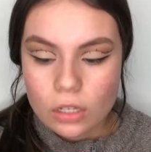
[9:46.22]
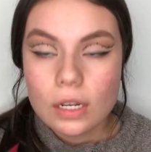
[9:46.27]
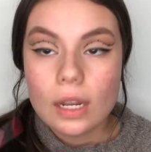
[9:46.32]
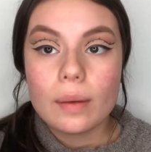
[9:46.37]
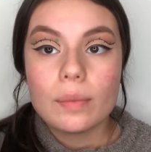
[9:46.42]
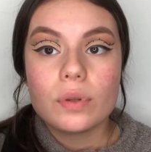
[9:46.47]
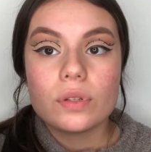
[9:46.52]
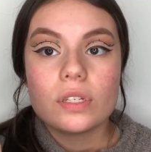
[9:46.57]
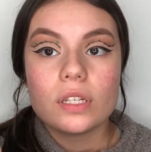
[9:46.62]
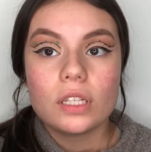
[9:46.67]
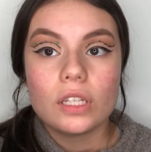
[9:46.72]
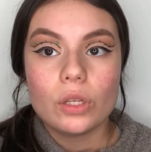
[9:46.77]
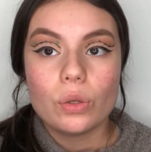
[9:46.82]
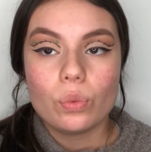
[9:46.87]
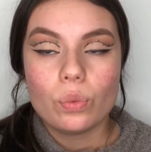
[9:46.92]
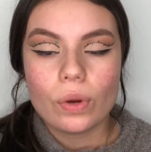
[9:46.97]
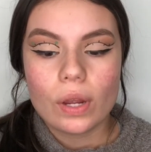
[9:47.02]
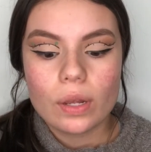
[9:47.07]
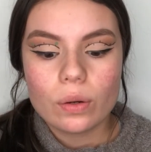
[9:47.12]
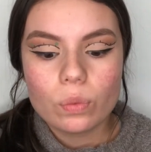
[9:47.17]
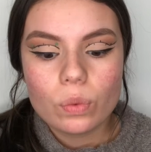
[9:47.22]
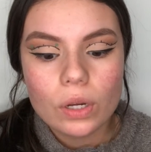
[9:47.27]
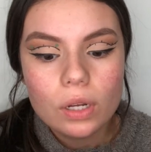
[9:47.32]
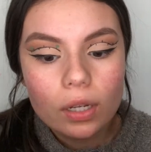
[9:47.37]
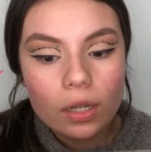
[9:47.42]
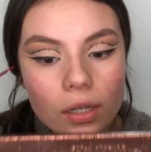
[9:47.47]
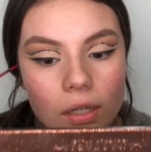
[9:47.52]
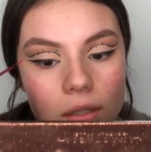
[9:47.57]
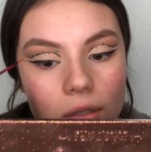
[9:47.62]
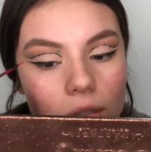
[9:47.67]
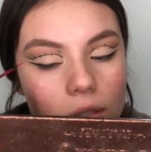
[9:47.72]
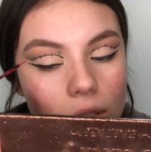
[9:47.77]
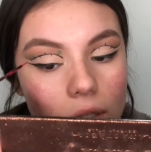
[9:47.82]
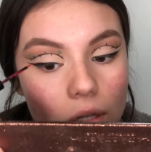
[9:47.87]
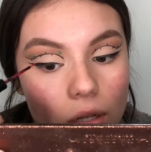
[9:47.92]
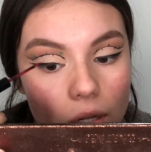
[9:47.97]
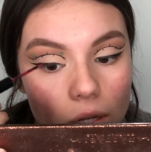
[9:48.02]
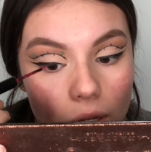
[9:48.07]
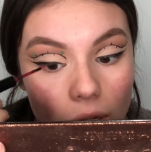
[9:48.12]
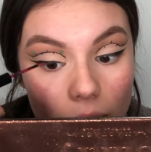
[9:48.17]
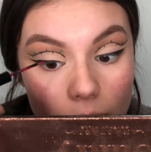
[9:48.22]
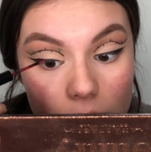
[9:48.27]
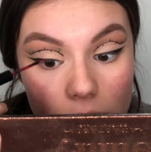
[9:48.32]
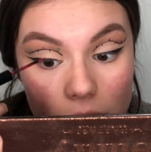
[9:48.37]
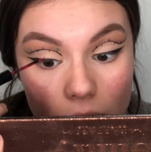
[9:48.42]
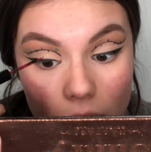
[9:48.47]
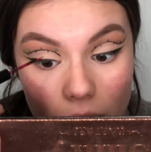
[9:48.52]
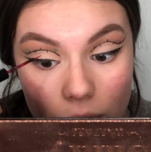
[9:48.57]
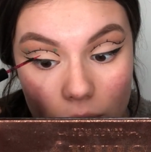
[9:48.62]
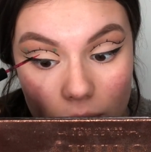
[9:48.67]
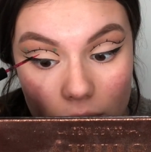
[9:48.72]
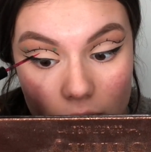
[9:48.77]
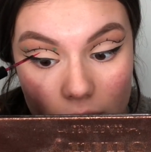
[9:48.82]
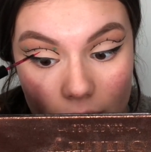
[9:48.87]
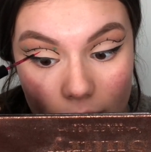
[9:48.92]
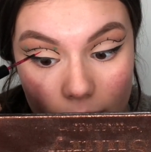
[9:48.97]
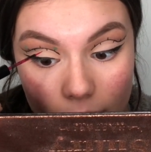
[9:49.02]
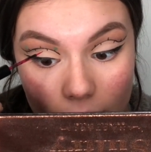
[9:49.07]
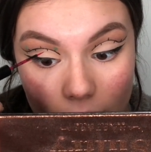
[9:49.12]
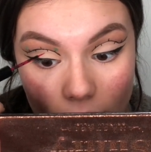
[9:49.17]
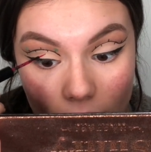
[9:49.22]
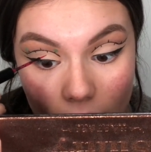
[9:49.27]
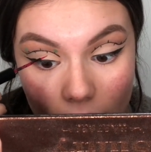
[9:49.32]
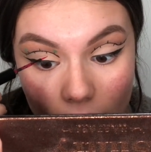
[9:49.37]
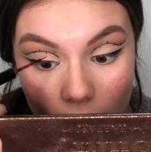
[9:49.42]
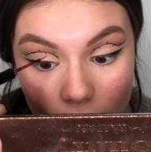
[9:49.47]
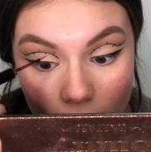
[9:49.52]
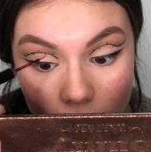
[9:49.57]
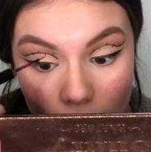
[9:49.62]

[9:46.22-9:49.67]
Now I'm using the red one. I'm just gonna do the same thing.